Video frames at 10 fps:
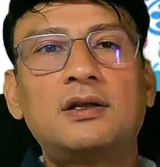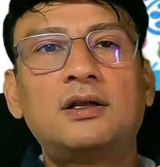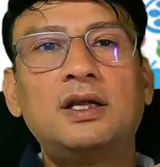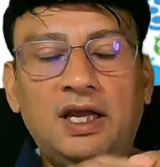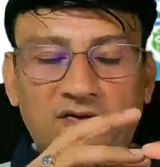
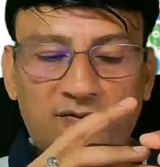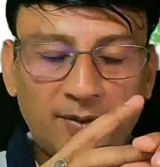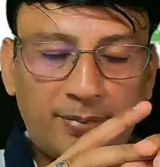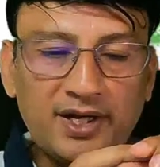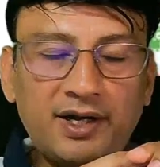If the
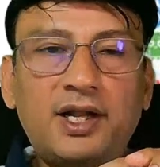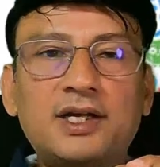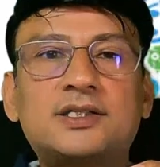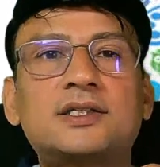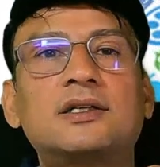parent
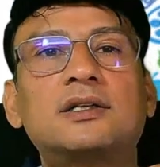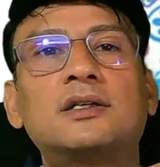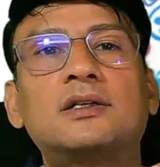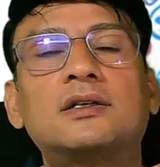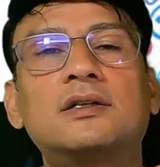is
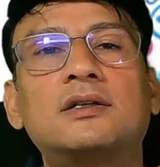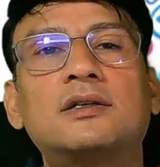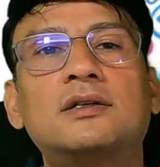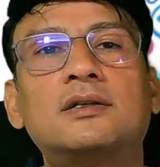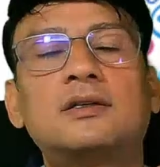
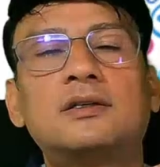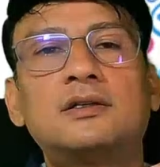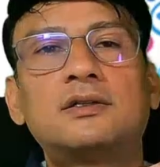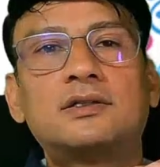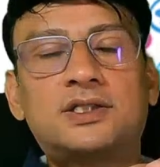
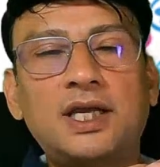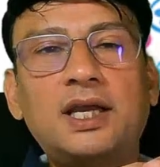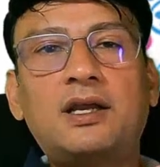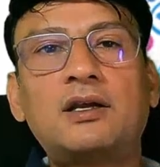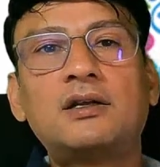
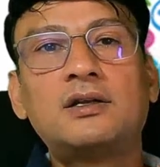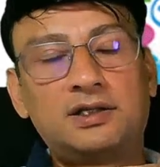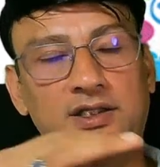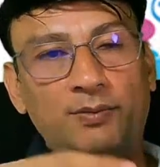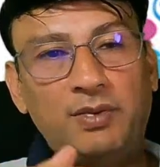sick,
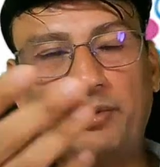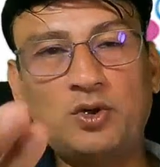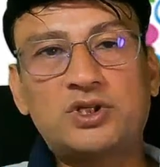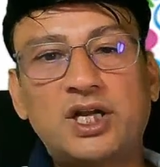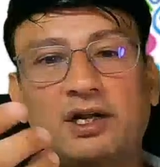then maybe you
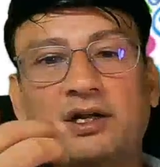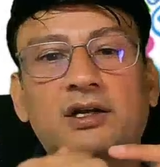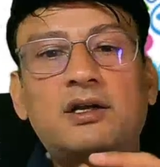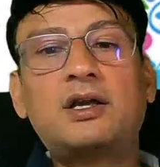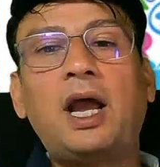send a
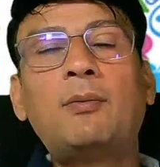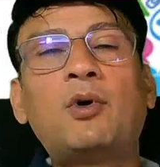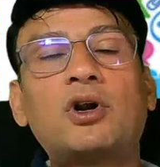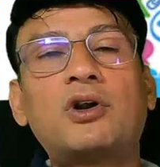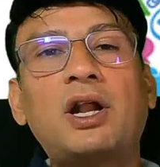cab or
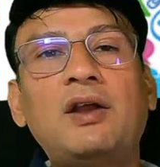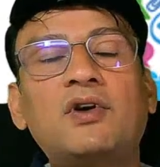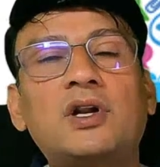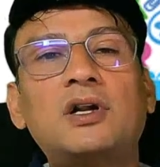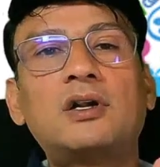a driver
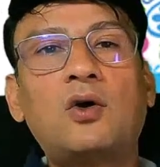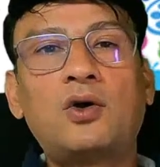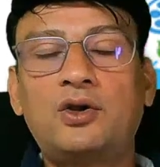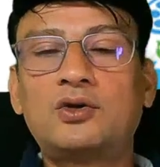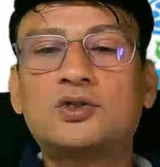or
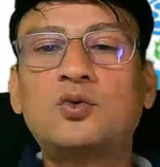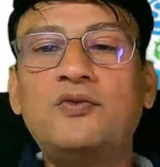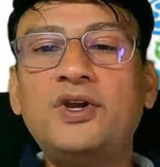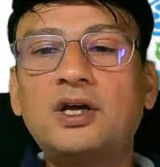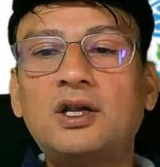your school
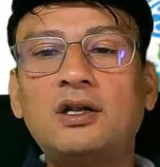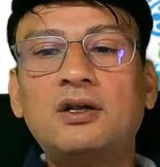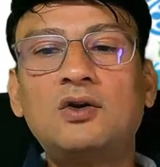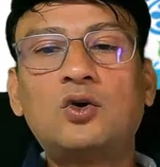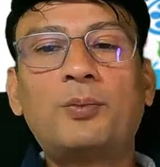vehicle
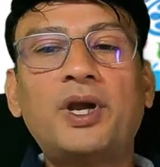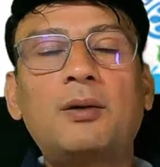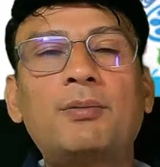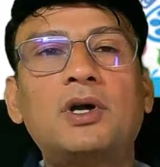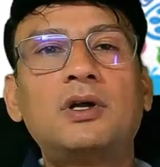to pick up,
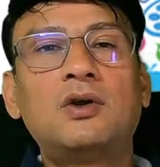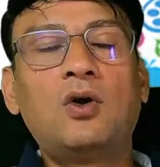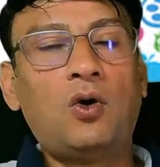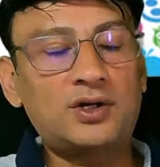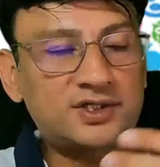
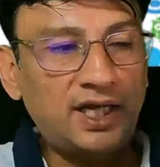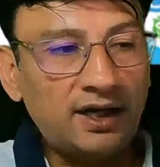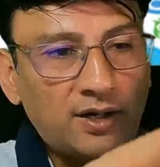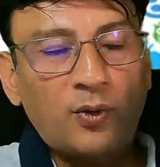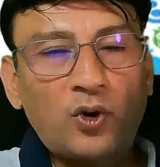or send
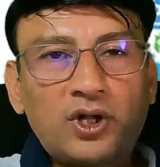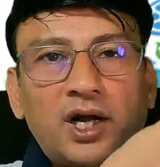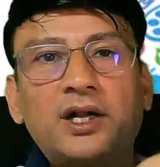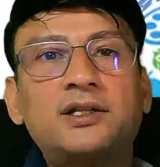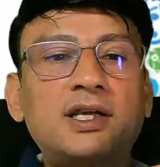report card
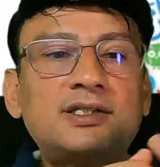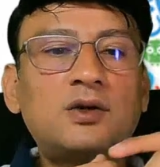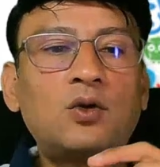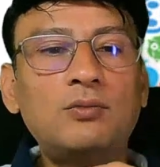and things at home.